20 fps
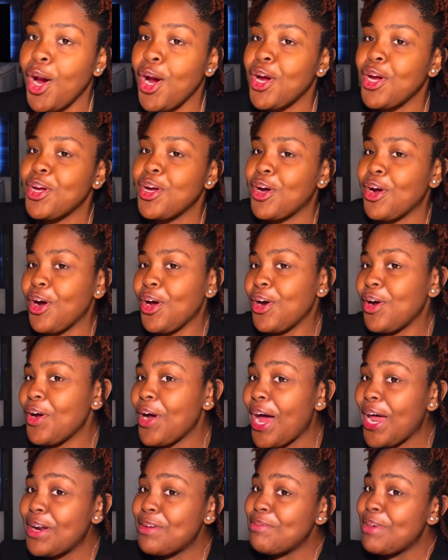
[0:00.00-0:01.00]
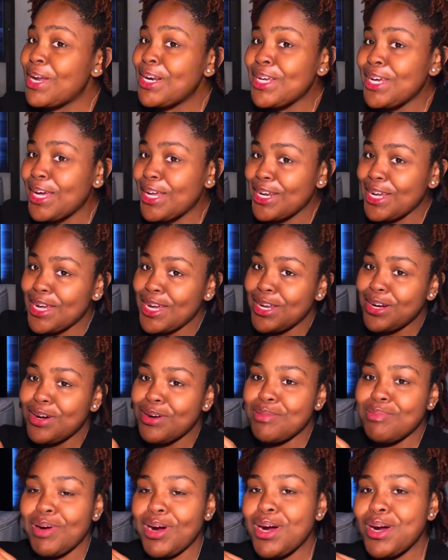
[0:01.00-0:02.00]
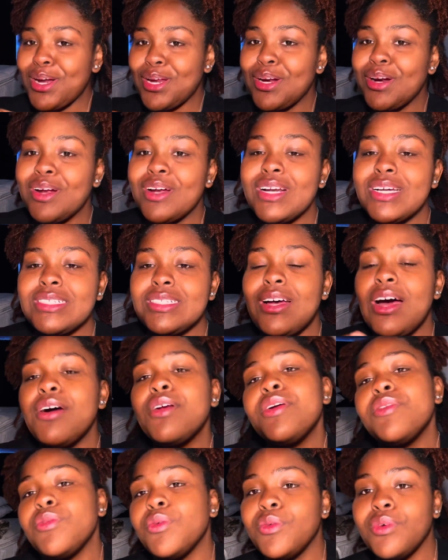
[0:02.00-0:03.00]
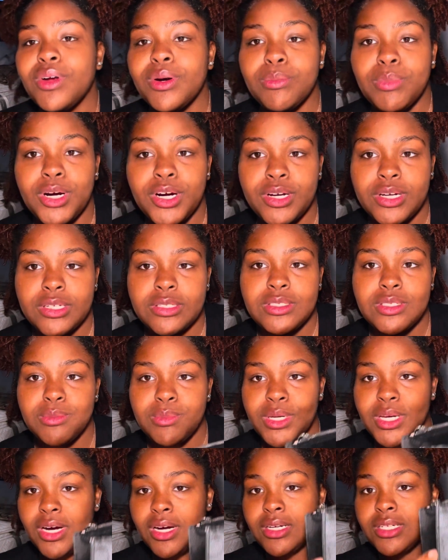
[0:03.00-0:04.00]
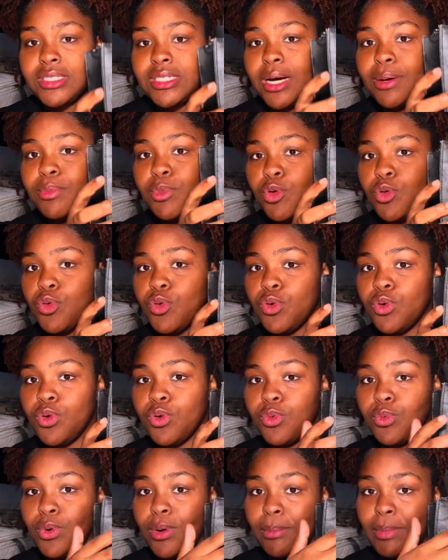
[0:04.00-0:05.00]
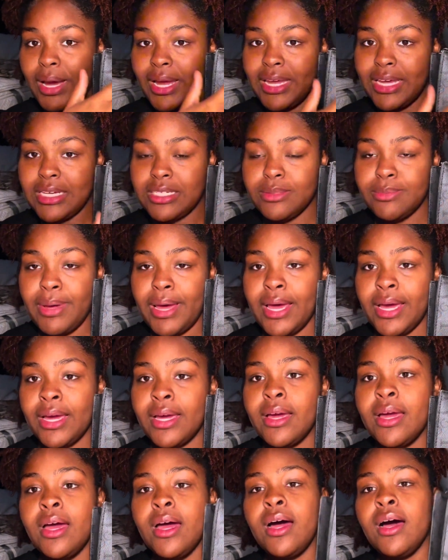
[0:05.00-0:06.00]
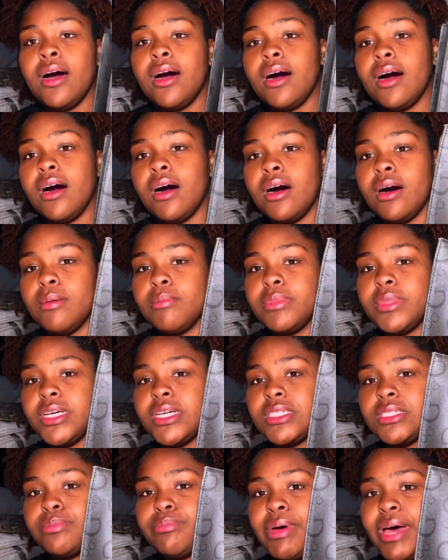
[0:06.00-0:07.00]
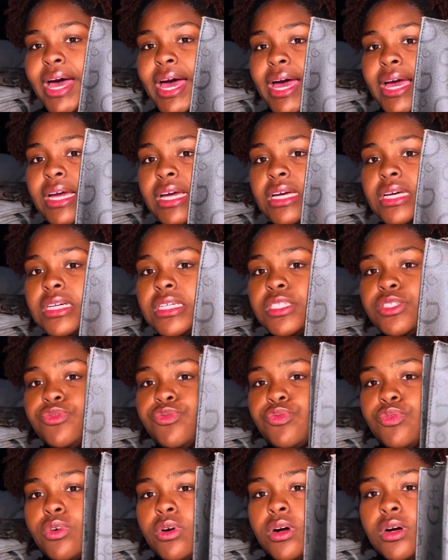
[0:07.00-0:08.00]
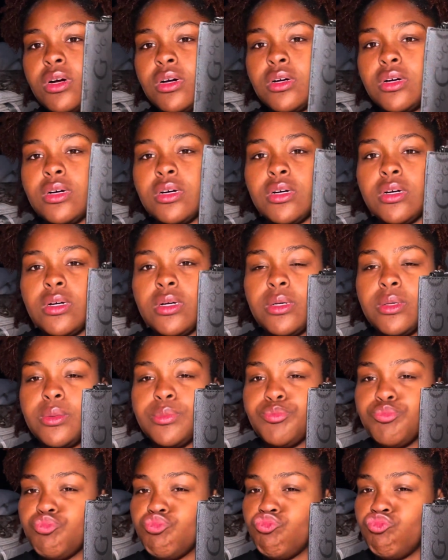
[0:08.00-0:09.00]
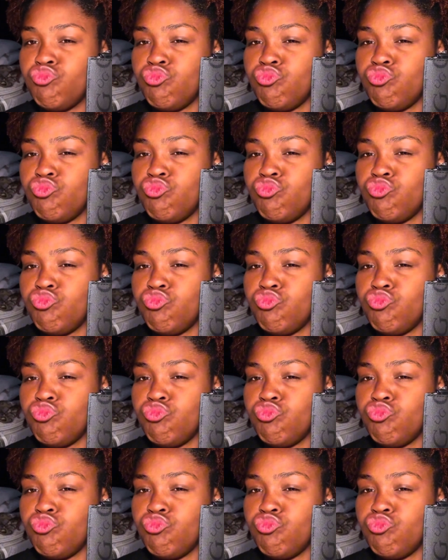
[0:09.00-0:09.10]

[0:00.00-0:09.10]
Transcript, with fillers: Your girl don't got the money yet to get no Birkin and all that. So I don't even want a Birkin, to be honest. I'm cool with my guest bag. Um, this bag is from...